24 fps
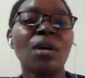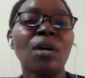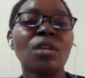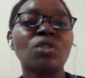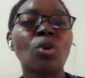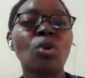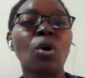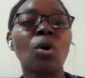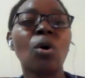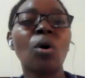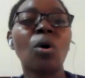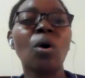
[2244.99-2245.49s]

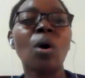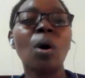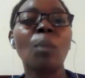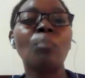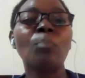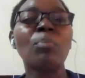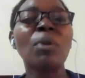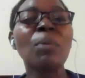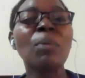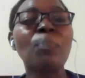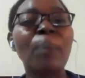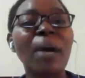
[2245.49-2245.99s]
So
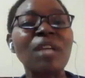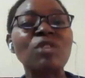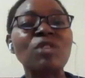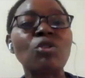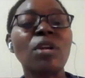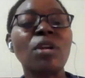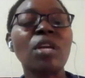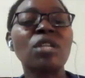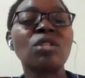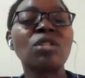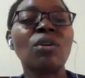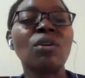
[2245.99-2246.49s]
be
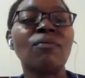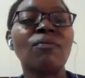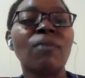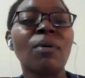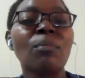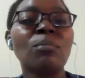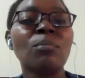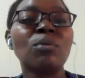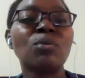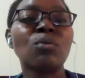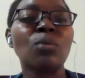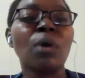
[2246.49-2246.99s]
passionate
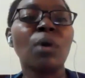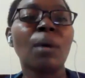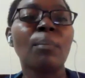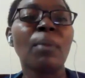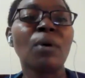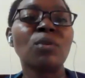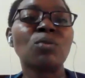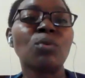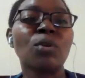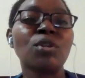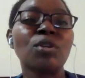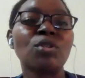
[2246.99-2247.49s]

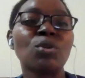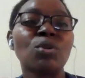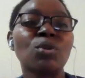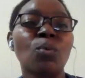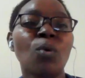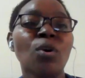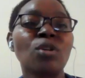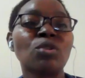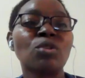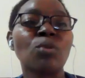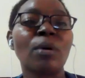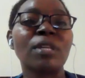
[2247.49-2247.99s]
about what you
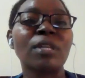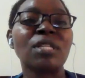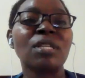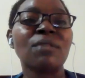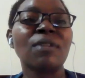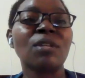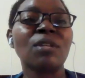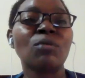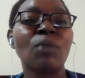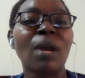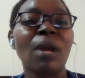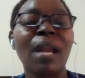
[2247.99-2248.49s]
want to achieve
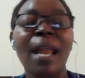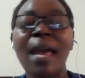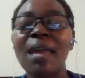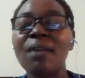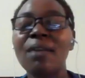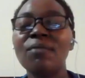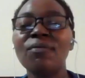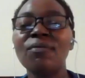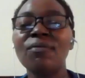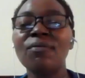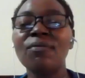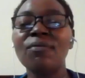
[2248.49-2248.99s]
in your
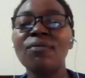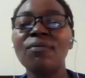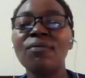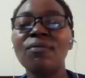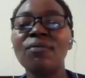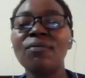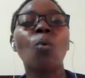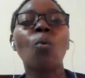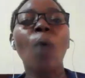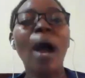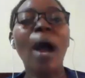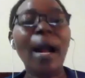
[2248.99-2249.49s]
life,
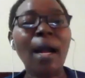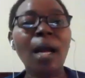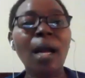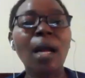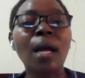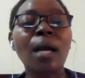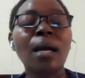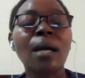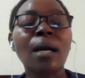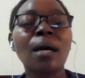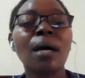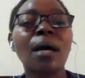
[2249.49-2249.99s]
work
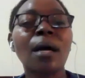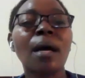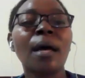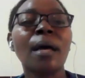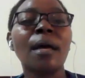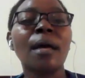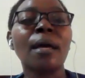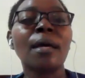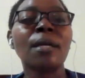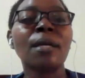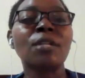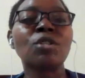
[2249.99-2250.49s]

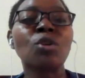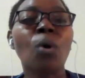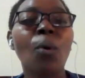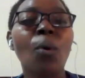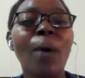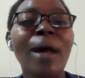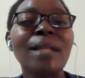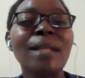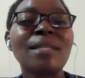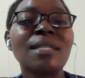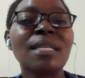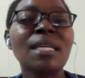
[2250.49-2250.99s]

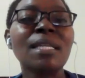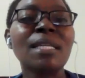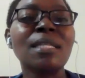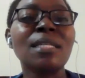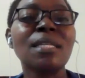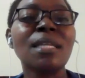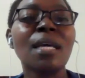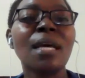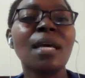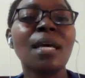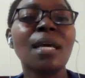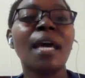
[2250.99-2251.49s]
towards it,
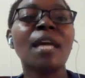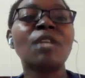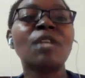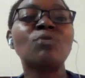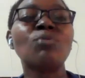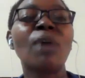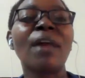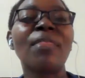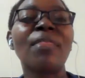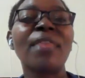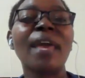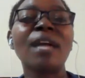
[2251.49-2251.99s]

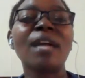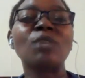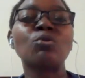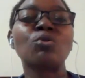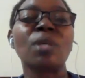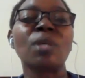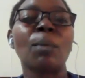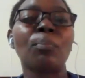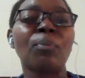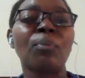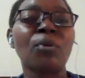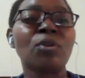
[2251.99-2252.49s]
and we are there
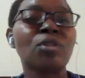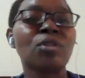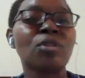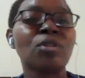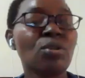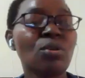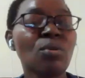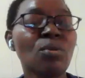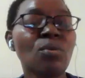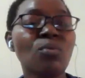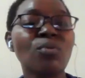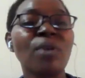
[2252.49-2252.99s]
to support
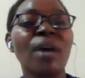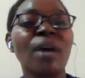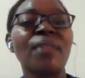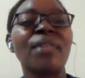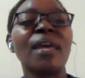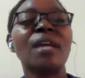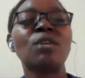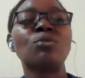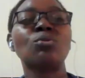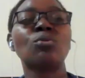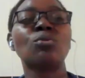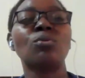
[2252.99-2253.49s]
you. We are
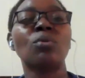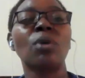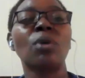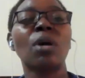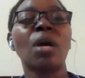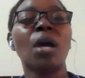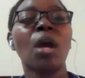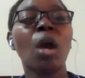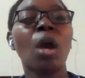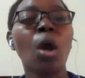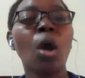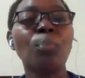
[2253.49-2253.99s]
there to
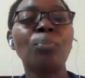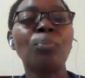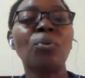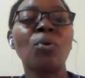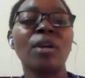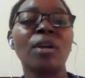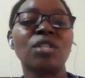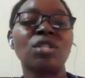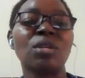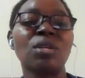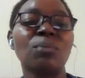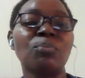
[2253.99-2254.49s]
help
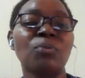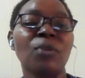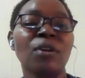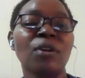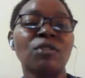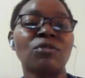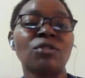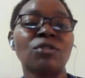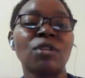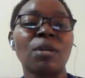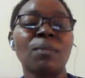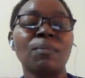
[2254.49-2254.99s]
you achieve your
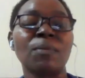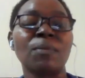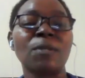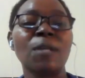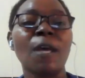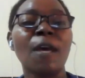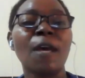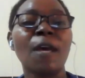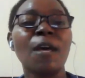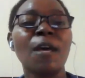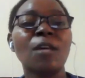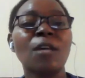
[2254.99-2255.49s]
dreams.
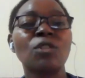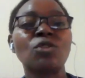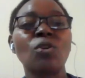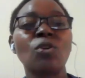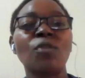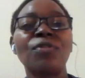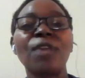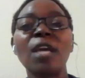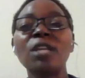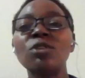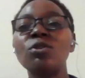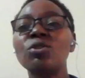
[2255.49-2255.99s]

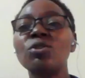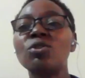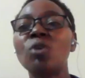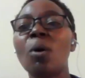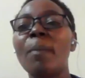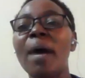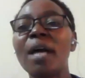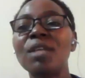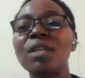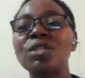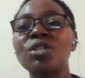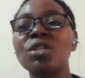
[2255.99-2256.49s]
So thank you
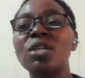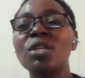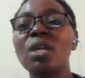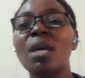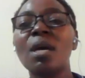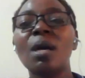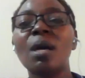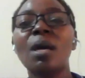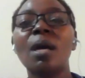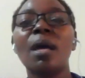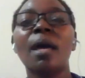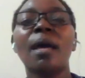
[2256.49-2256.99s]
so much.
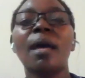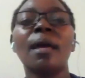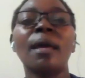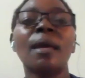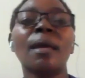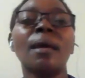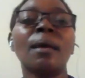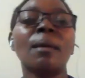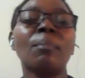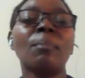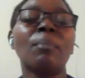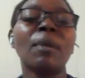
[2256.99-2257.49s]

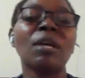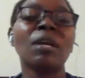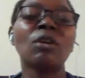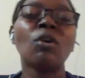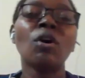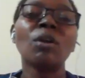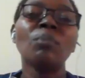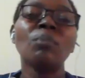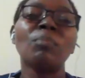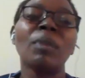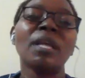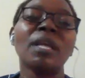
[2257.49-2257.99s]
May
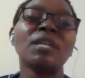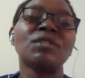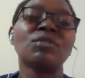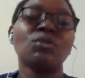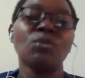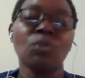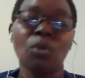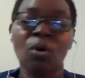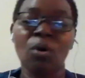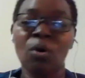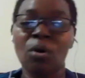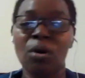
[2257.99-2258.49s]
God bless
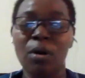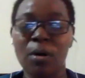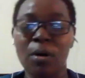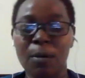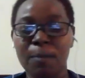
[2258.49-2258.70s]
you all.